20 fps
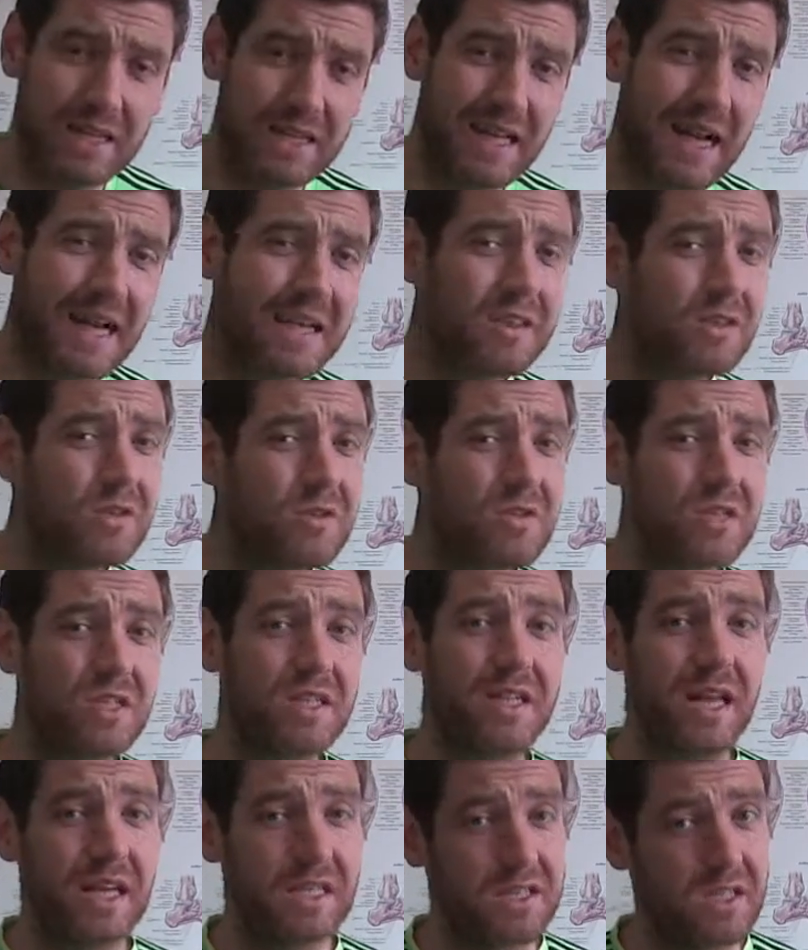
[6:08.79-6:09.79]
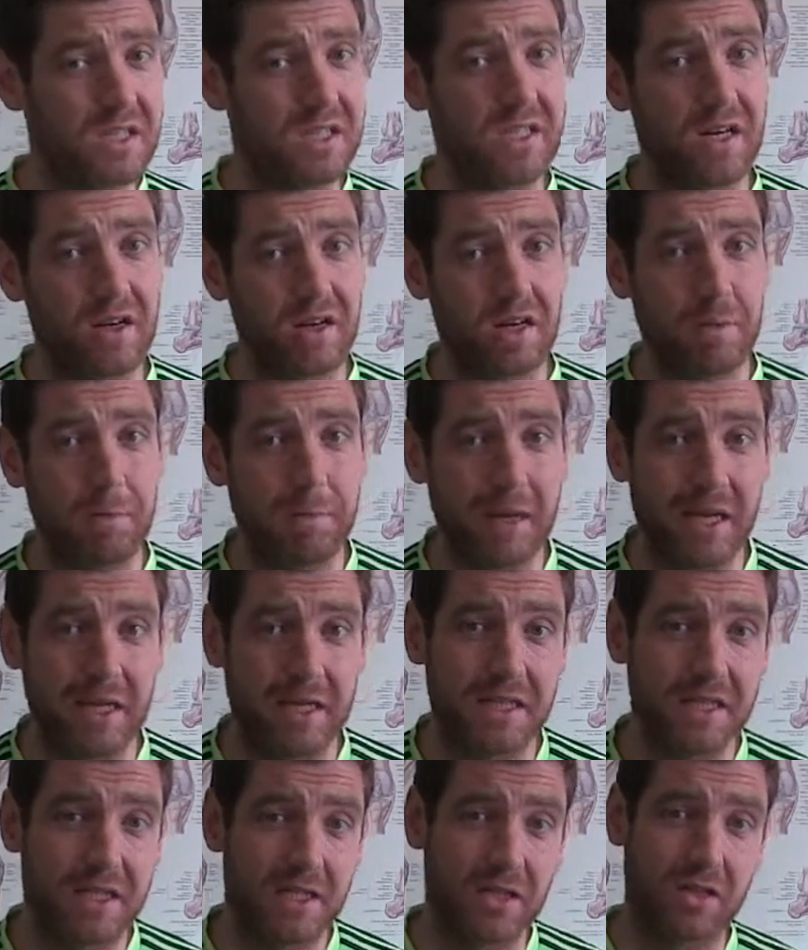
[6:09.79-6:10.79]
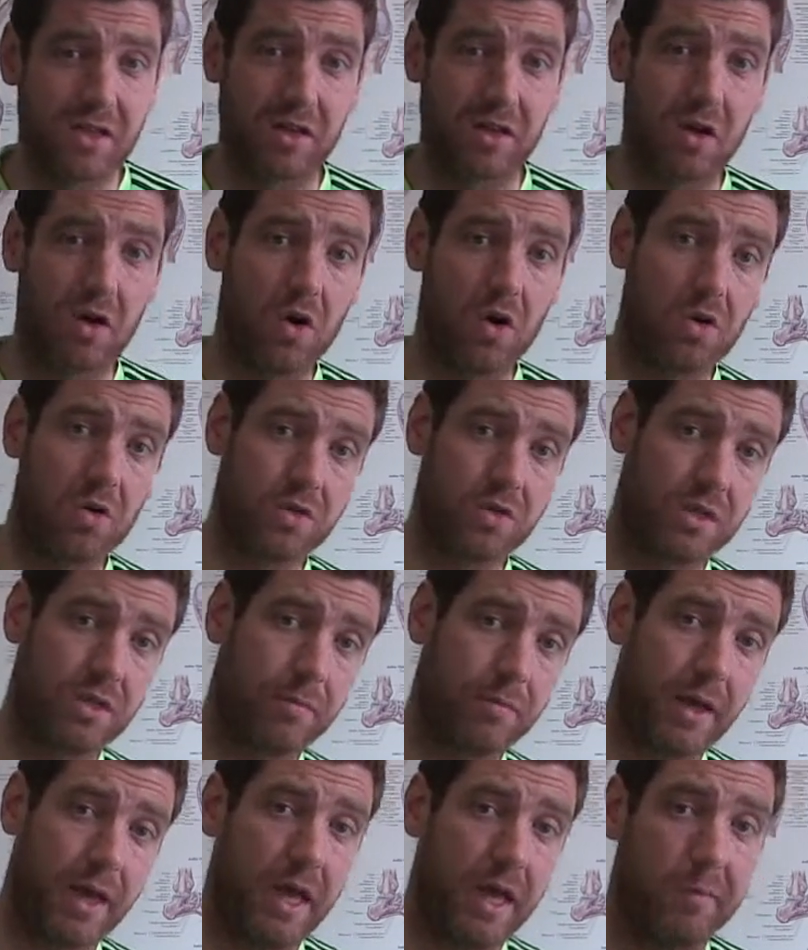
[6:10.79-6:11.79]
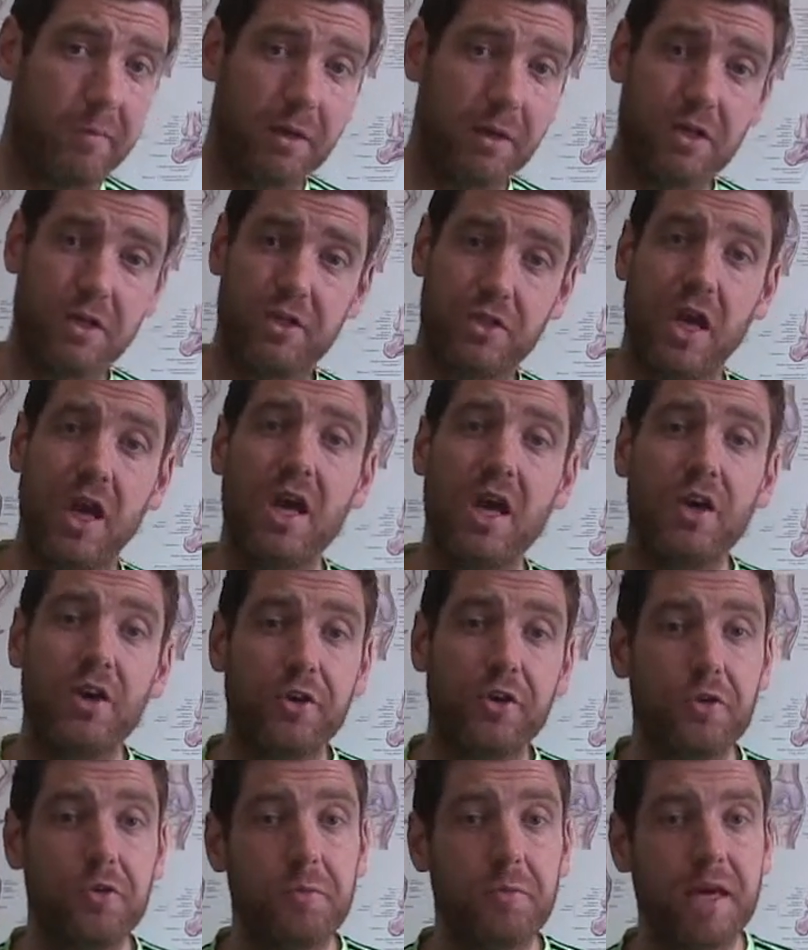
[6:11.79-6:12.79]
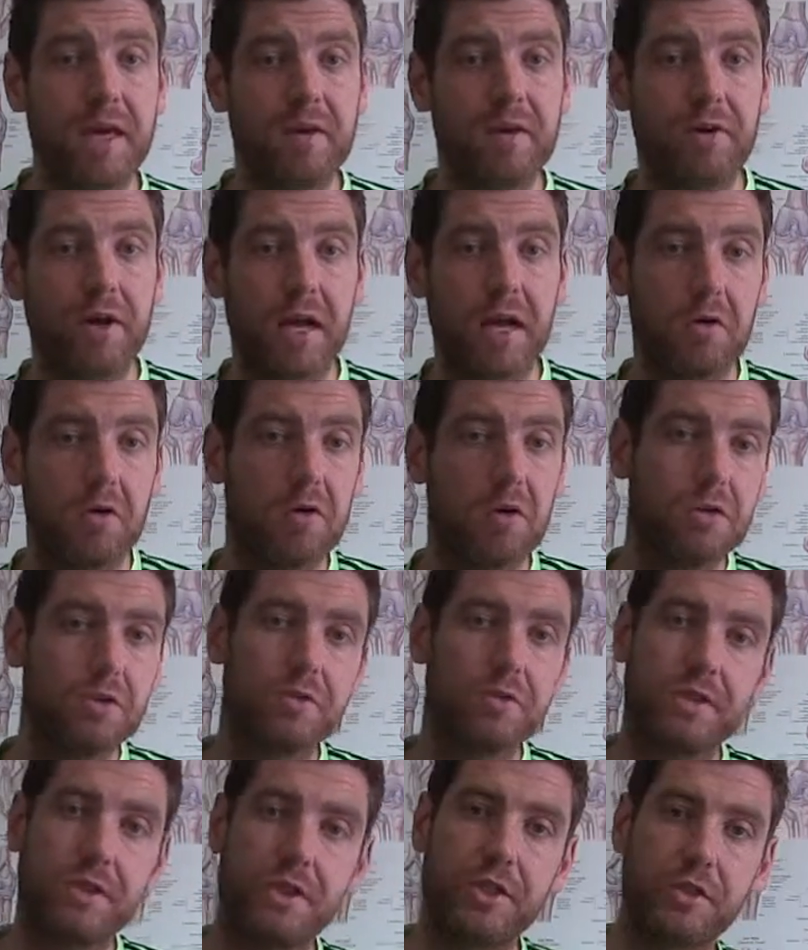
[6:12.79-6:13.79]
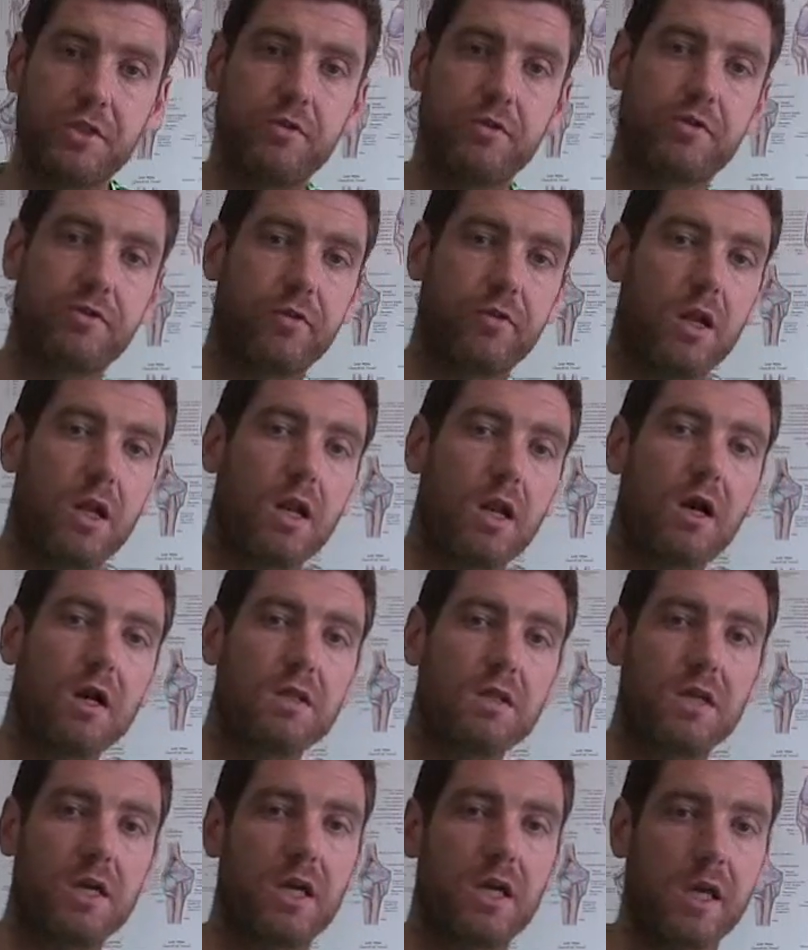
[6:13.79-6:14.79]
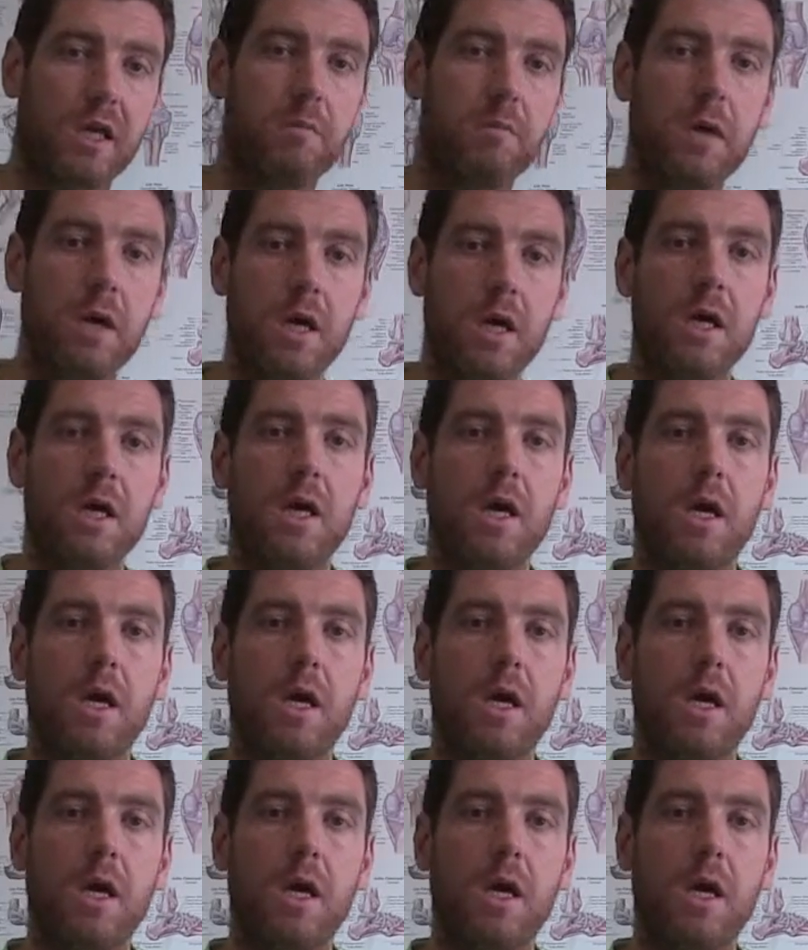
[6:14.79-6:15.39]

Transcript: that doesn't necessarily mean this is the cause of the pain, because you may have had all those issues for a long time